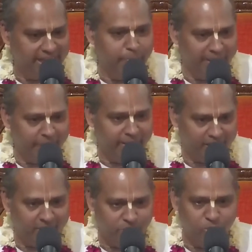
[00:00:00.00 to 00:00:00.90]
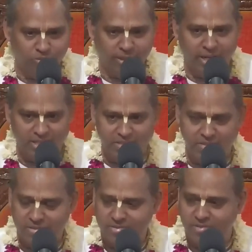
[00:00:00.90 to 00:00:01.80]
in between,
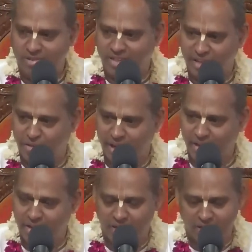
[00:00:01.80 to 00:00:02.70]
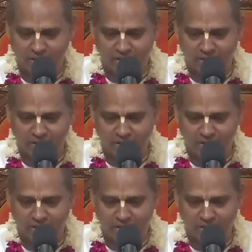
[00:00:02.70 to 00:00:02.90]
as different